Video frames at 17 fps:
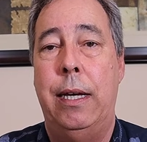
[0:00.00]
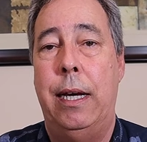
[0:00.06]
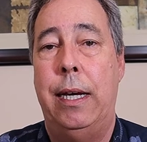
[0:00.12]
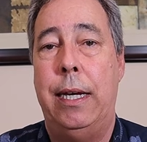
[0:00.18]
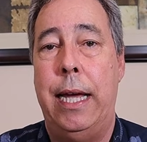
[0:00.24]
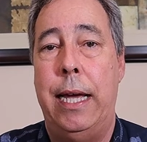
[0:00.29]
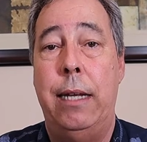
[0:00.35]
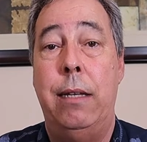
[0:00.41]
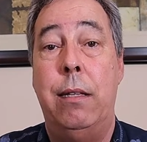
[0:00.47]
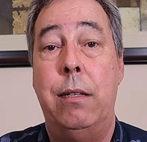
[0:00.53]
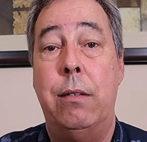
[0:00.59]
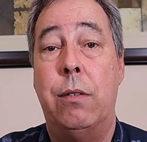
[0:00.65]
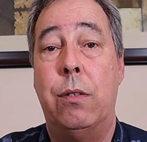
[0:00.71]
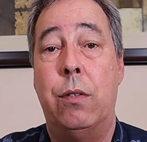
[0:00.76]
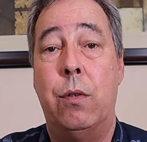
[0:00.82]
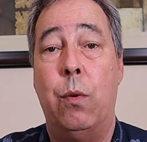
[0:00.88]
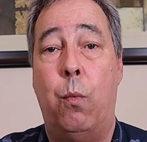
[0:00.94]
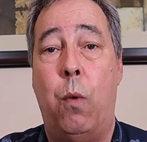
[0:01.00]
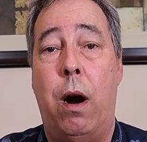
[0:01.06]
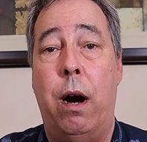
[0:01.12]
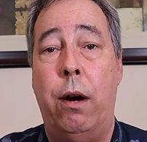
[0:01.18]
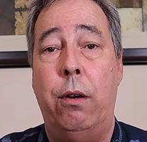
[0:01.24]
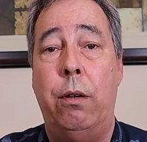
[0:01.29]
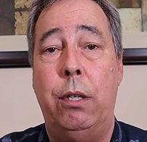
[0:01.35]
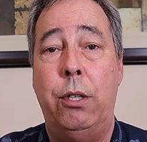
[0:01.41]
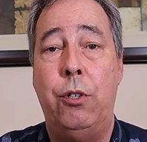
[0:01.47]
Again, this is a
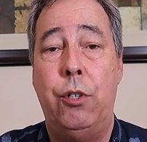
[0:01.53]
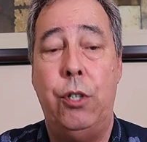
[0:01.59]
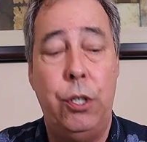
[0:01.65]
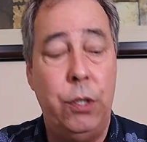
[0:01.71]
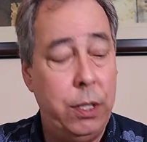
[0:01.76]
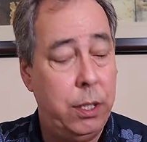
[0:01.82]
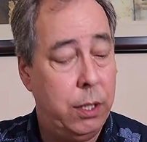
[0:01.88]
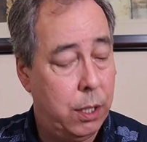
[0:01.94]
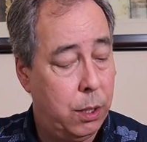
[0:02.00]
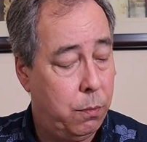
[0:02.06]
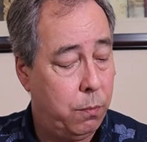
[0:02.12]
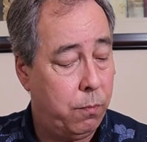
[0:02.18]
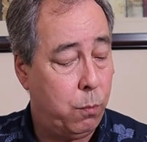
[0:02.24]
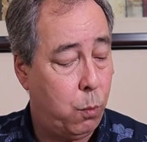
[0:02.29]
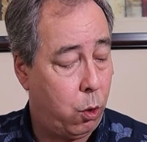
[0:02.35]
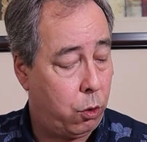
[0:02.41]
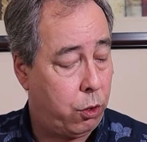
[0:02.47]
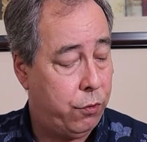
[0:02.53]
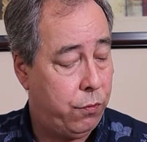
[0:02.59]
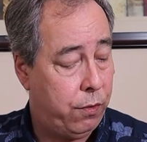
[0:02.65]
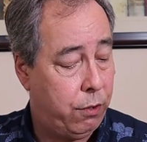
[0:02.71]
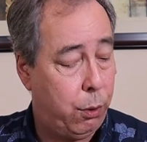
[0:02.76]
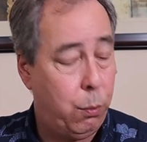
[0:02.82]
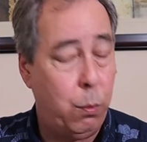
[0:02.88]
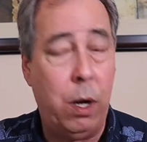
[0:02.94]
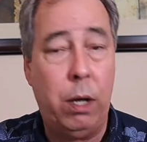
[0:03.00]
wireless unit. It works
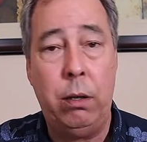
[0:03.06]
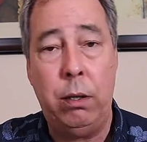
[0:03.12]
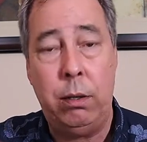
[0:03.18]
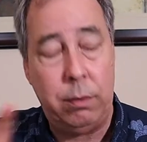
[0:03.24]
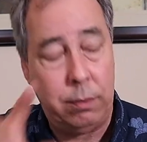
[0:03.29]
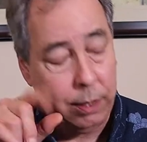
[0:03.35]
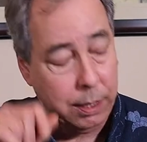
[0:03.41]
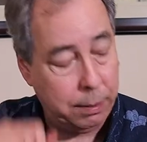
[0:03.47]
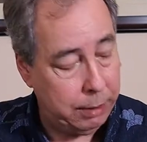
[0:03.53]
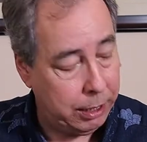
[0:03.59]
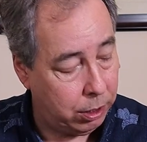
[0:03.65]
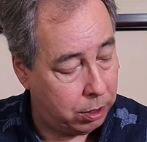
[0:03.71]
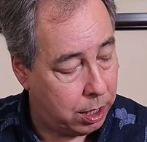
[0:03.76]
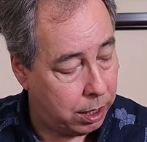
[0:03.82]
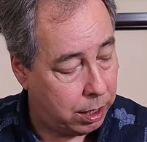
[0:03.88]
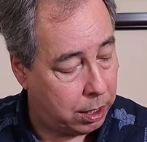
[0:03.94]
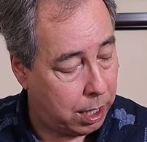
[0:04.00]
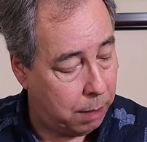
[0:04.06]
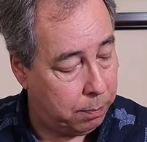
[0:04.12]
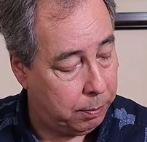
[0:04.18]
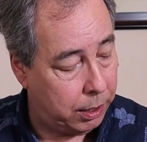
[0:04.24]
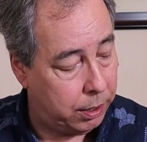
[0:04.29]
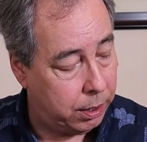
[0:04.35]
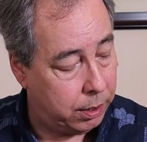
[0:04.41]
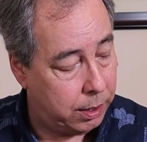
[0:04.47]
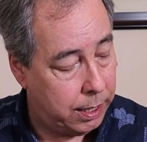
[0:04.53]
very well. Let me look at a
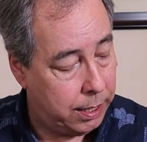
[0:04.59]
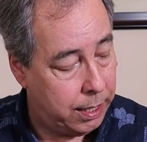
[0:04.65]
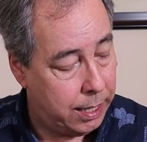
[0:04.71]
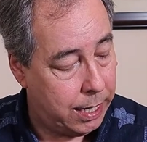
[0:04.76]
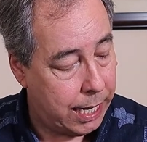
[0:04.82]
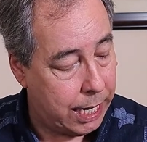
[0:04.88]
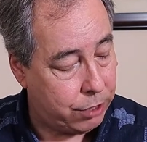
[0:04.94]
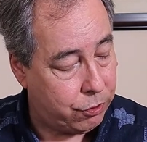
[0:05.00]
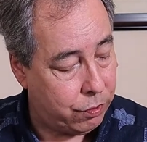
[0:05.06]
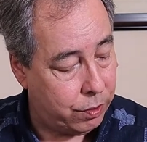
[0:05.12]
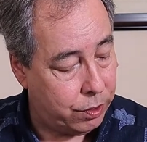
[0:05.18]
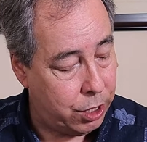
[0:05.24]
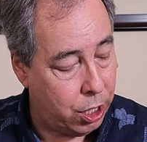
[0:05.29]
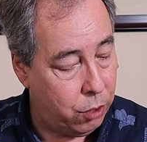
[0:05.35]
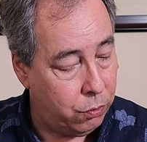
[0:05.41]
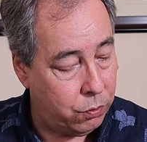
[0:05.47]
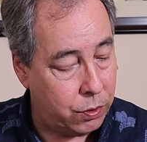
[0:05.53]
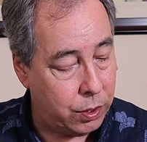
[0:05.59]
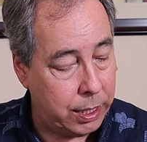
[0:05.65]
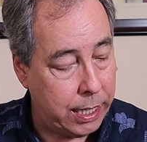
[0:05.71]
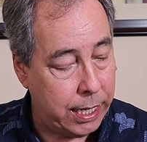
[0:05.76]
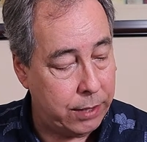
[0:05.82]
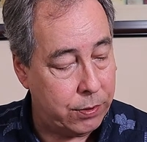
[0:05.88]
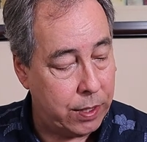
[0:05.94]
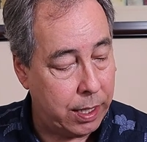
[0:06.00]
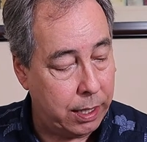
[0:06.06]
couple of extra notes in
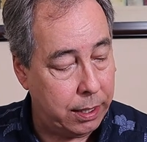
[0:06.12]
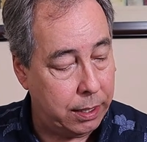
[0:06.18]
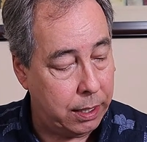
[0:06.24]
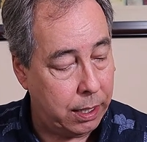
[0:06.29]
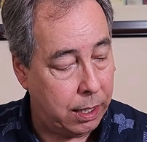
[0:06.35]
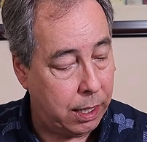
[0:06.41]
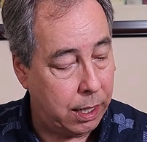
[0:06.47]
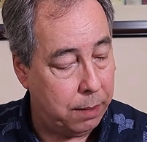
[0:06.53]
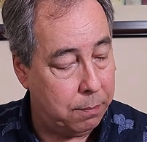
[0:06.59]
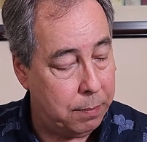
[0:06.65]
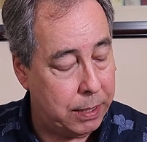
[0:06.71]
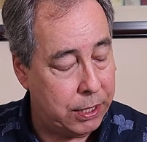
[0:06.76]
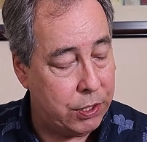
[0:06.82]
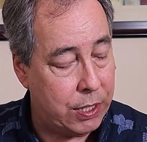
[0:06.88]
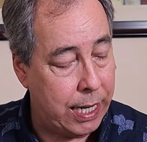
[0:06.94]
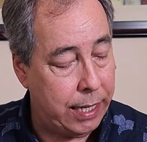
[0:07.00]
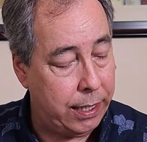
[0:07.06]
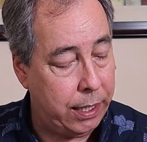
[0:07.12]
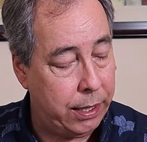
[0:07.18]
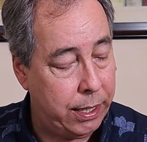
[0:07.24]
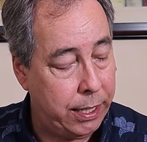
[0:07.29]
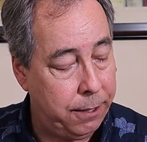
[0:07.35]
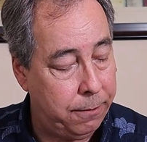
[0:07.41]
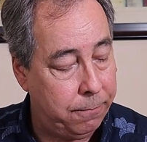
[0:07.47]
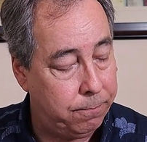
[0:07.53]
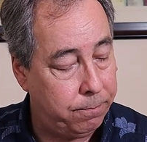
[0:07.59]
case I missed
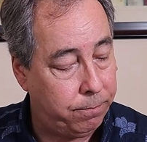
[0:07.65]
anything.